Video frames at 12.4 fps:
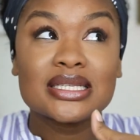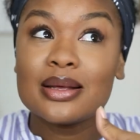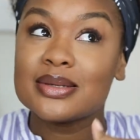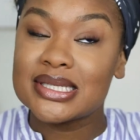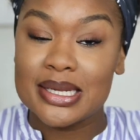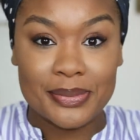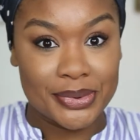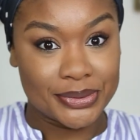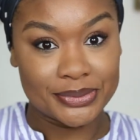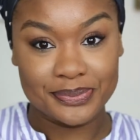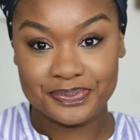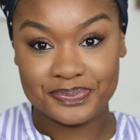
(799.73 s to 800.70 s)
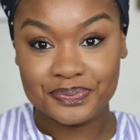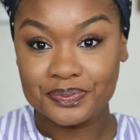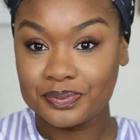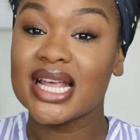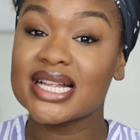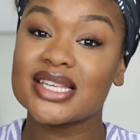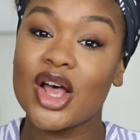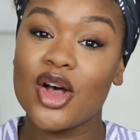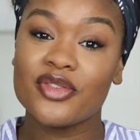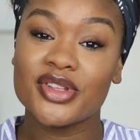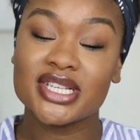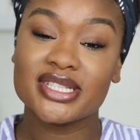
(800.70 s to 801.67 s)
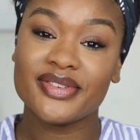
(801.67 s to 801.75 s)
So simple. And that's all
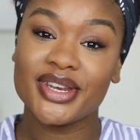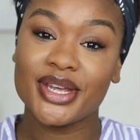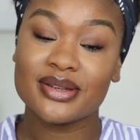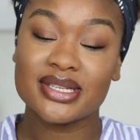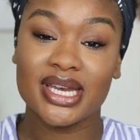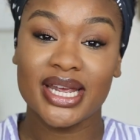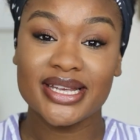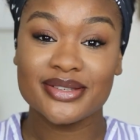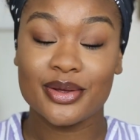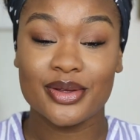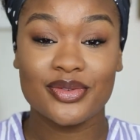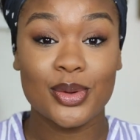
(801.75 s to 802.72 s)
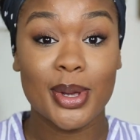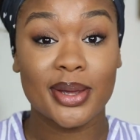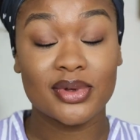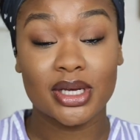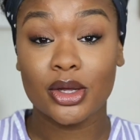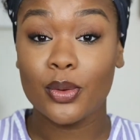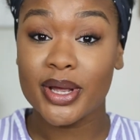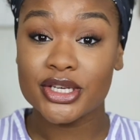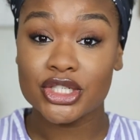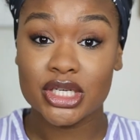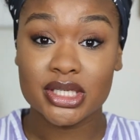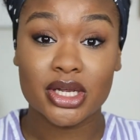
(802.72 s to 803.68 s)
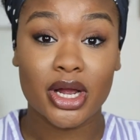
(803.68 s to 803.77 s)
for this video today. So if you have any
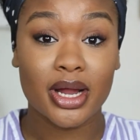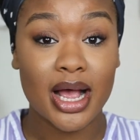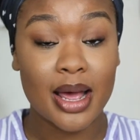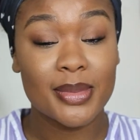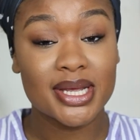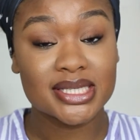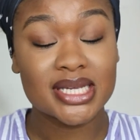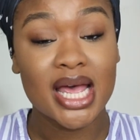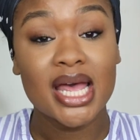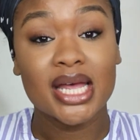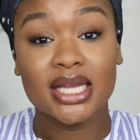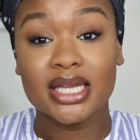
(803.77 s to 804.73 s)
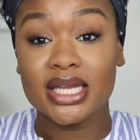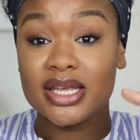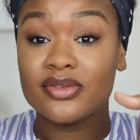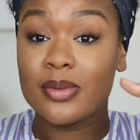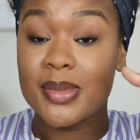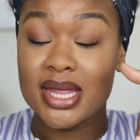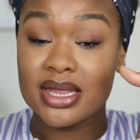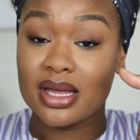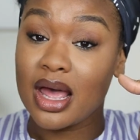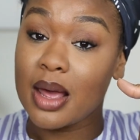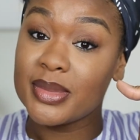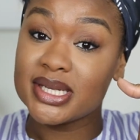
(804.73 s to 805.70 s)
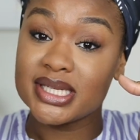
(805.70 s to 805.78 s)
questions or comments, leave them in the
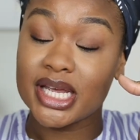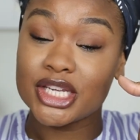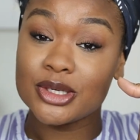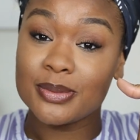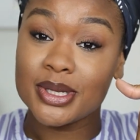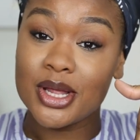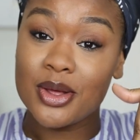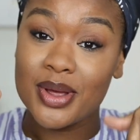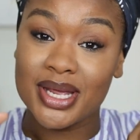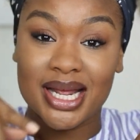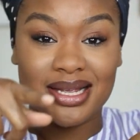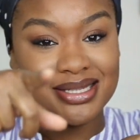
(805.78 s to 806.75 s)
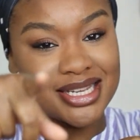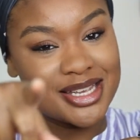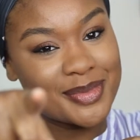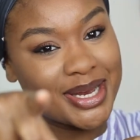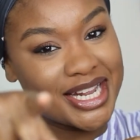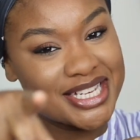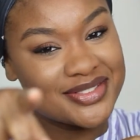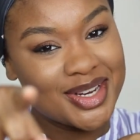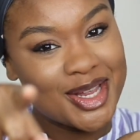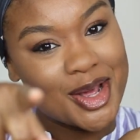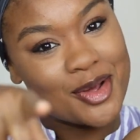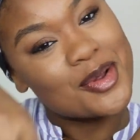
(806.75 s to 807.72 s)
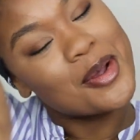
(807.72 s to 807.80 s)
comment section below, and I'll see you in my next
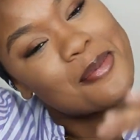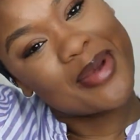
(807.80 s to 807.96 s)
video.